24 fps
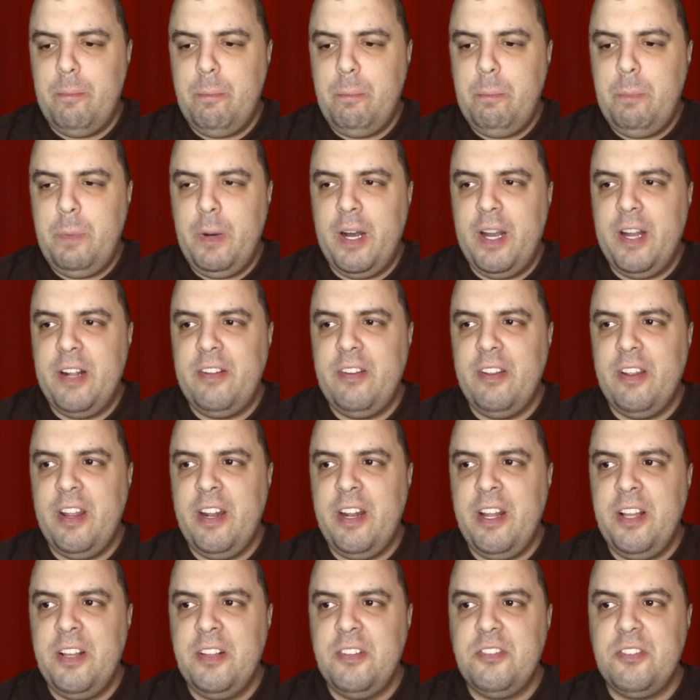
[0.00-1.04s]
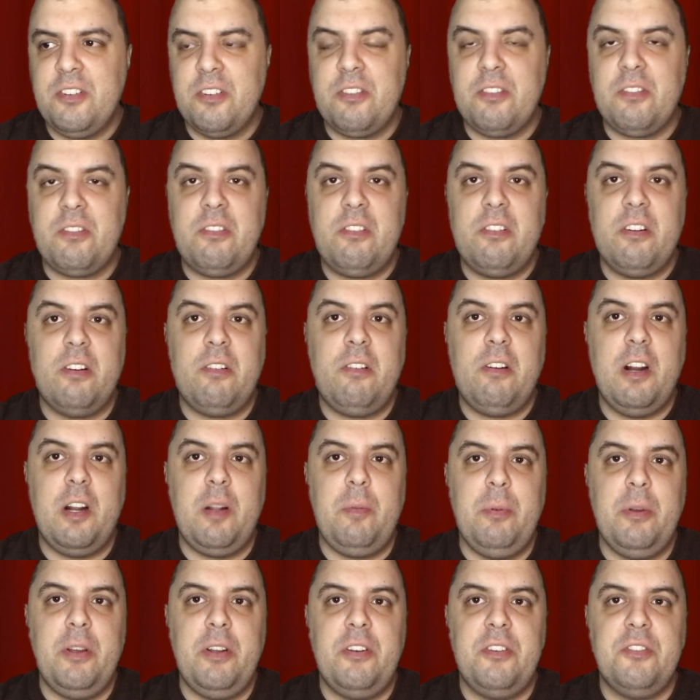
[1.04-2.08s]
But it is
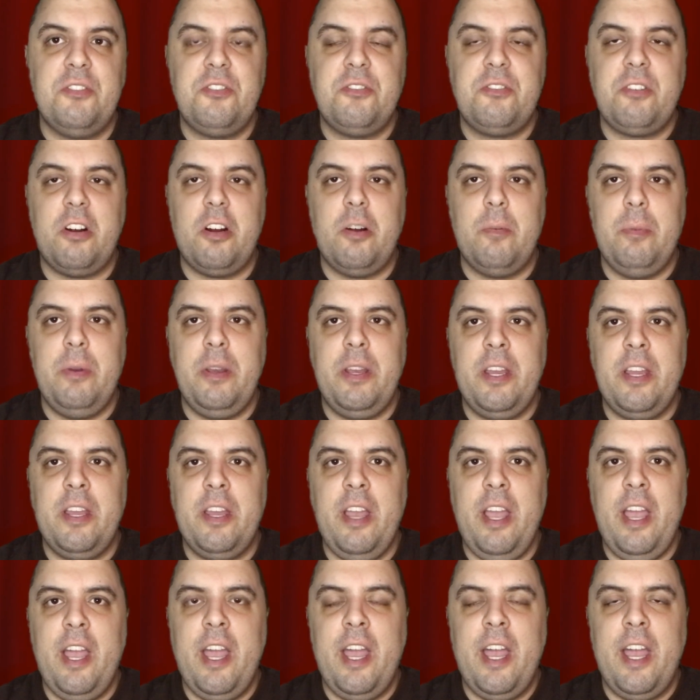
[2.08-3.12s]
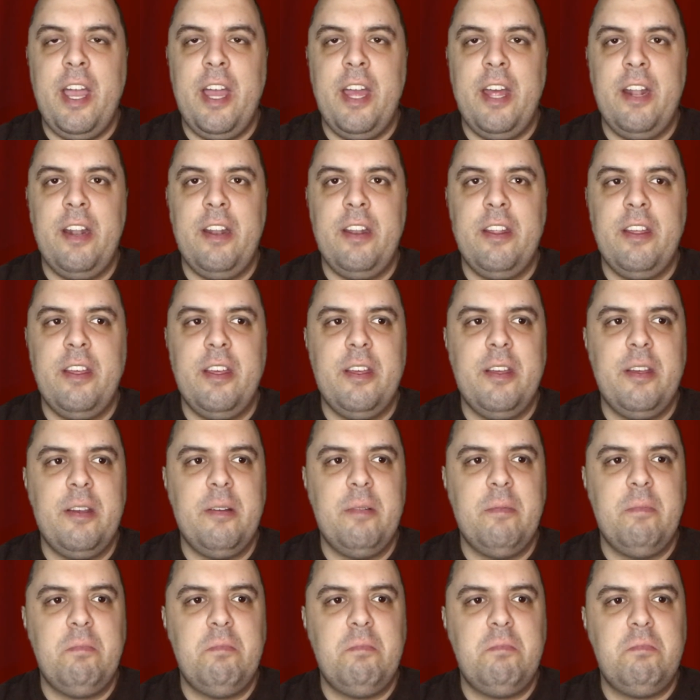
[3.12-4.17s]
incredibly disturbing, and
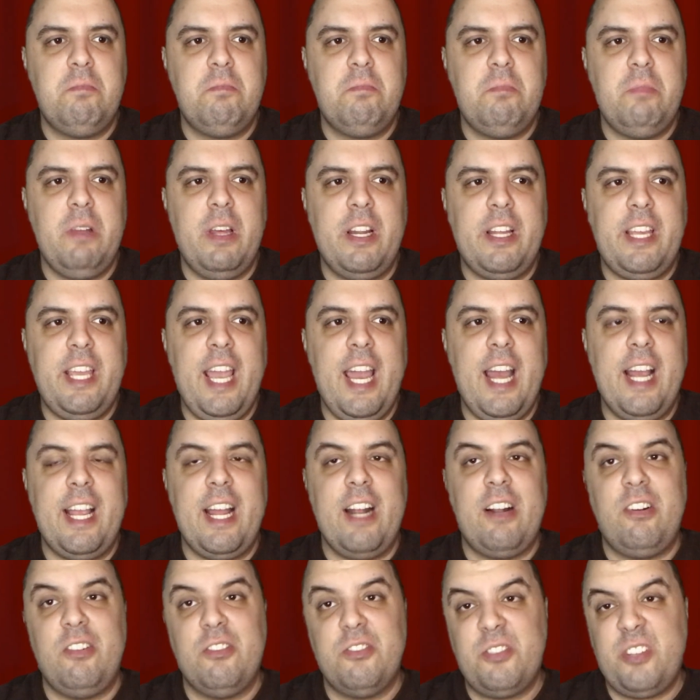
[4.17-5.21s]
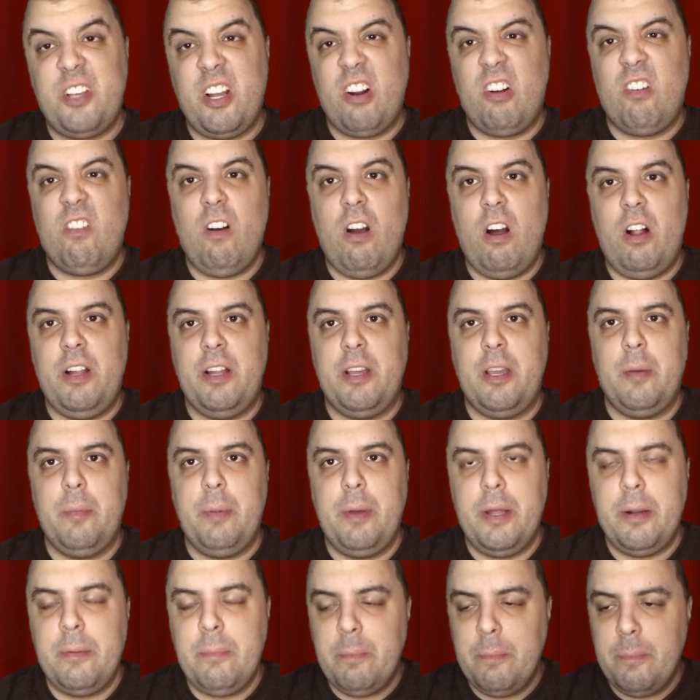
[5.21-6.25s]
it can get your skin crawling a
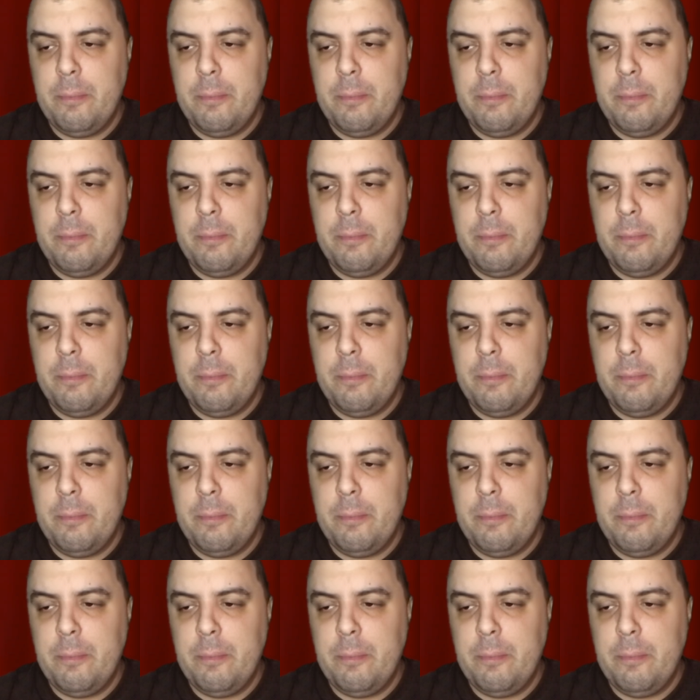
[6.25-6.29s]
bit.